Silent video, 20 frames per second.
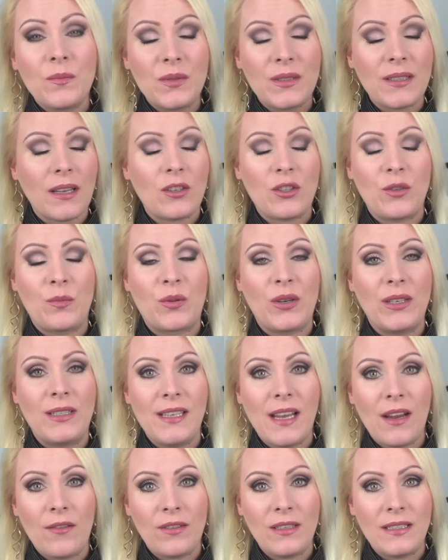such a
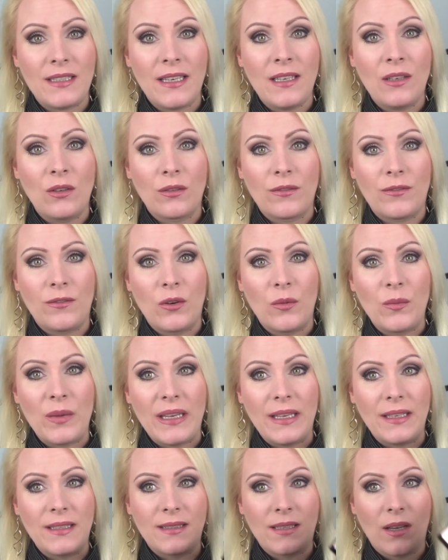pretty everyday look for me.